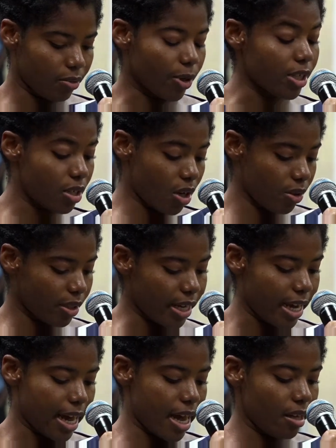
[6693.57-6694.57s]
well,
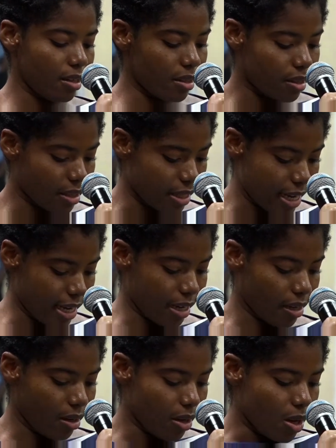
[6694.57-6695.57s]
Sunday and
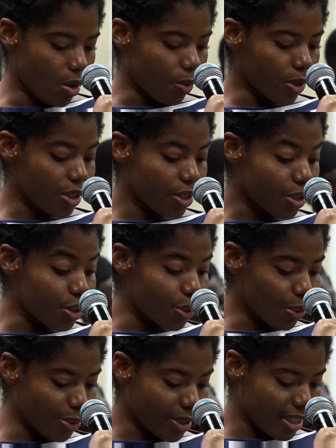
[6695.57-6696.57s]
today, was the
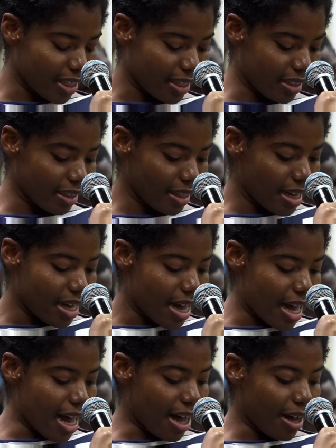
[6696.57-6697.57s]
doting.
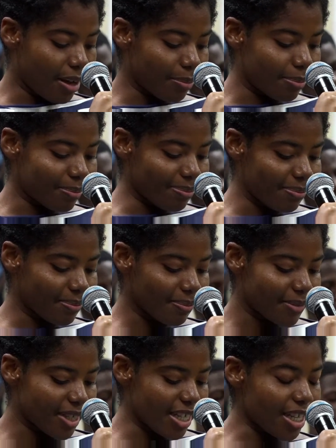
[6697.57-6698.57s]

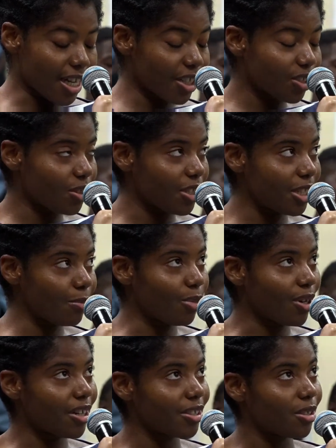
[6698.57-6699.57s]
It actually
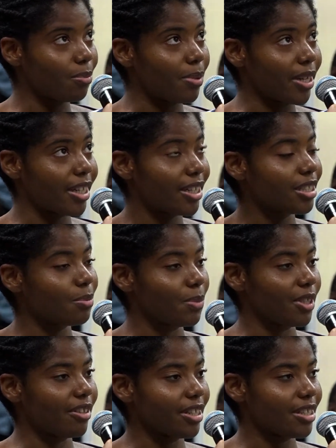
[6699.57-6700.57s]
brought up an
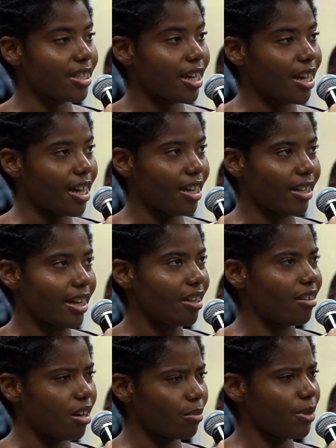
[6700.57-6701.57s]
experience I had, like,
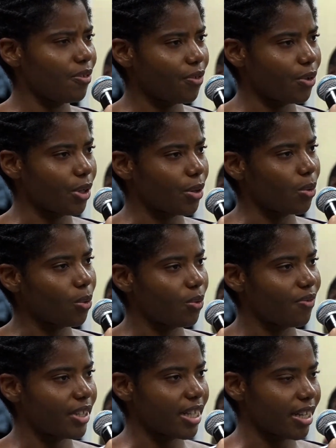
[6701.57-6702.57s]
long before
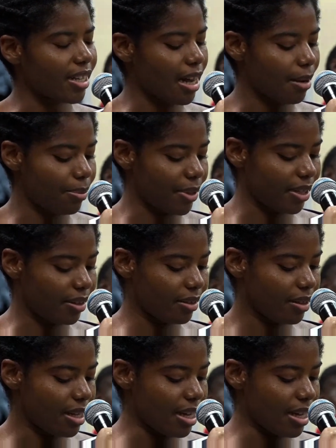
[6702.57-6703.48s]
COVID had happened.